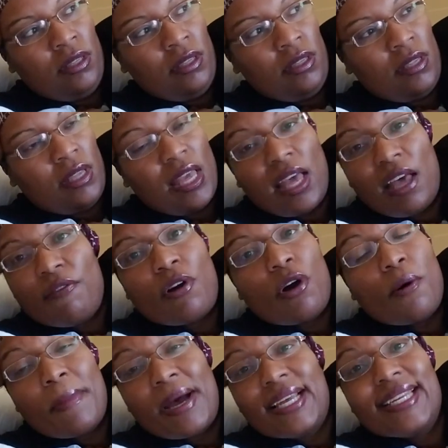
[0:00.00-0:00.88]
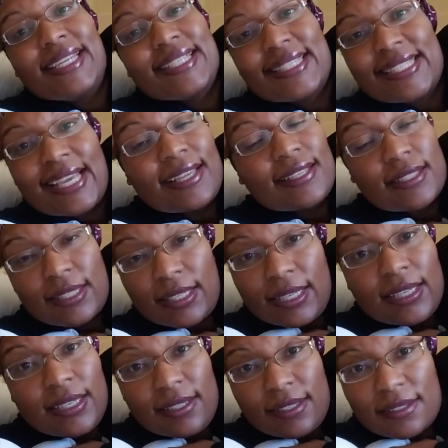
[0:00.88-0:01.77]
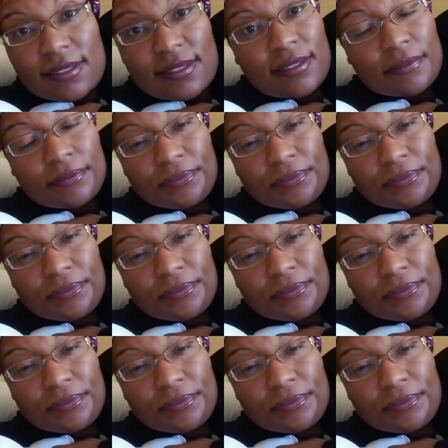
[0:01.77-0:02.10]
have all my necessities.